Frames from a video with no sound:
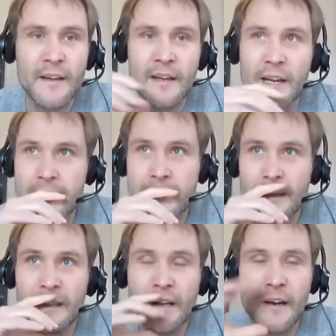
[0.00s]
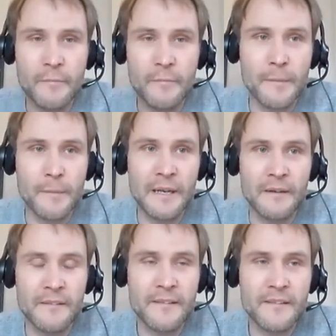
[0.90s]
and lives might be
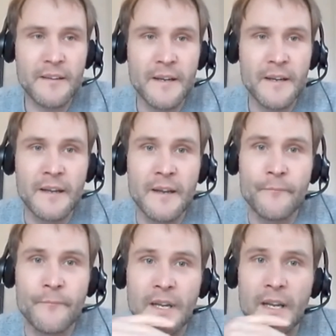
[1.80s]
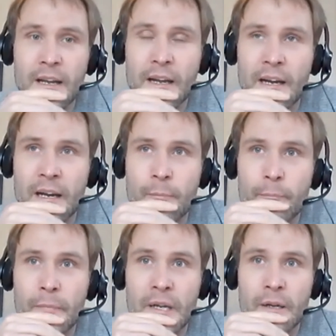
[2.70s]
lost.
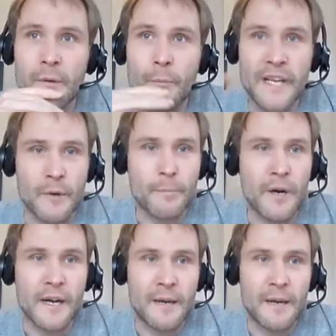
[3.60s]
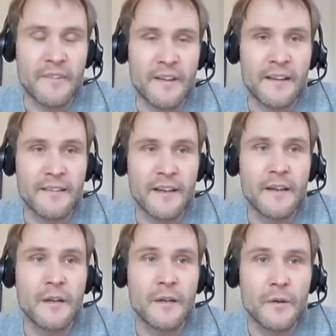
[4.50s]
We don't want to put our names to this.
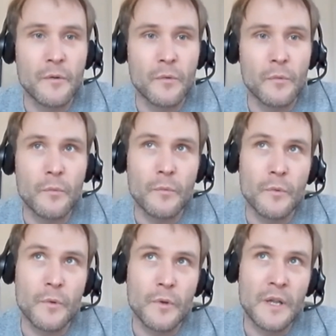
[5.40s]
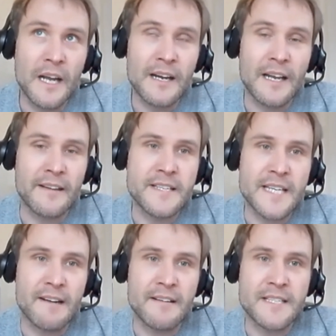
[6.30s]
Luckily, as a
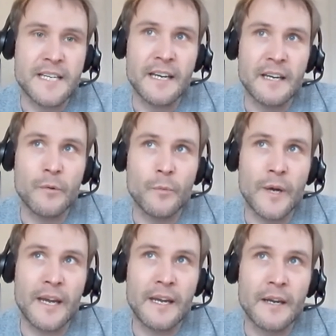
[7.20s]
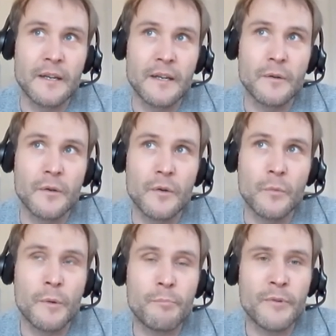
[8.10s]
charity, we
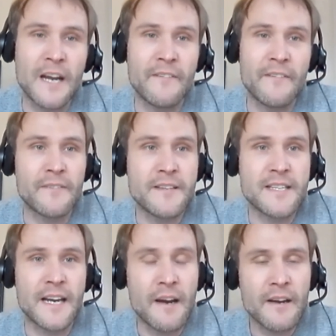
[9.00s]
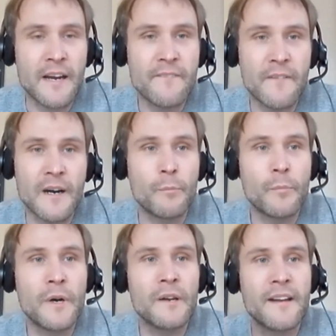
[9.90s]
were brave enough to say, okay, fine,
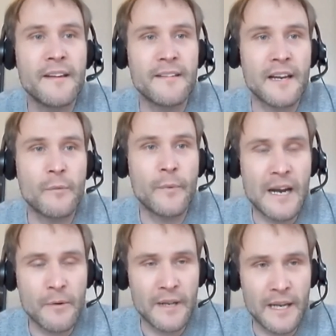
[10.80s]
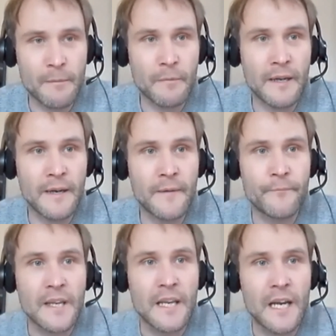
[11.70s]
we'll send this out with our name on it,
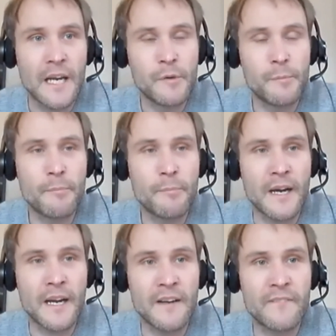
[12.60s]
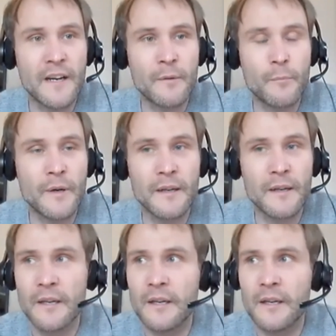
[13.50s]
and we'll be brave, and we'll